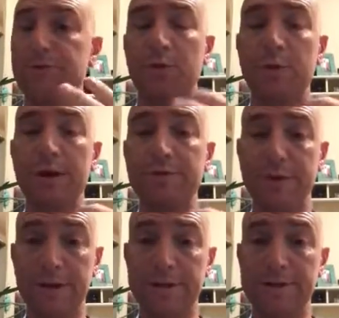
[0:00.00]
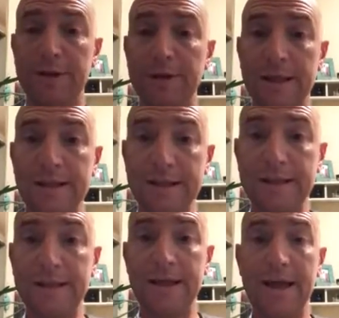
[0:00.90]
whatever it is. They
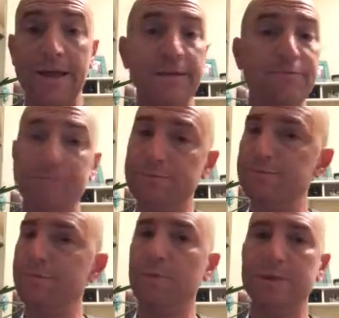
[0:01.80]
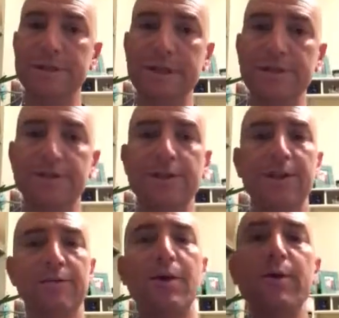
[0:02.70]
need that. Once again, there's
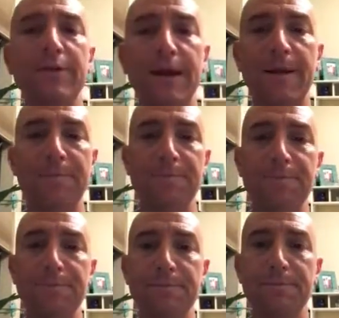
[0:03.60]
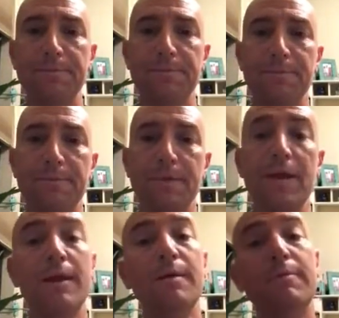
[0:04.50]
nothing wrong with that.
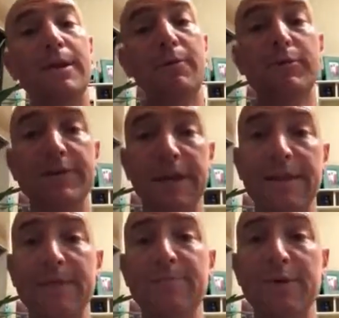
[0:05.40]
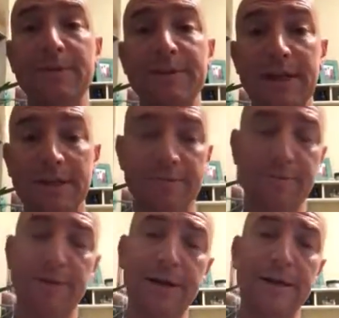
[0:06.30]
But I will say I think pretty much
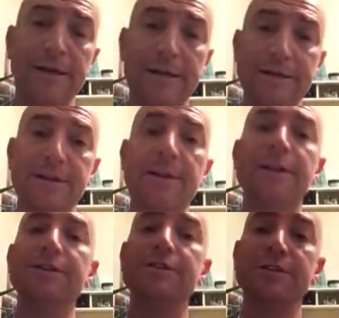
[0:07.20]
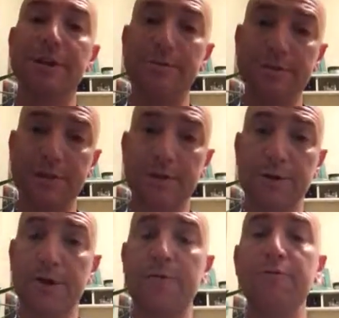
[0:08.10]
everybody needs some
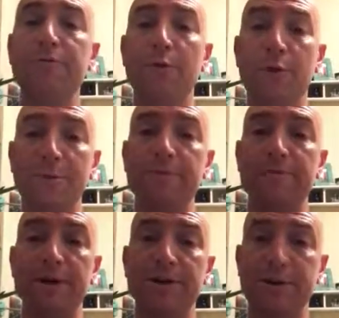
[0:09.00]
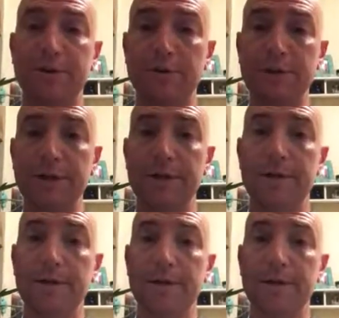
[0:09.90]
sort of form and function coaching.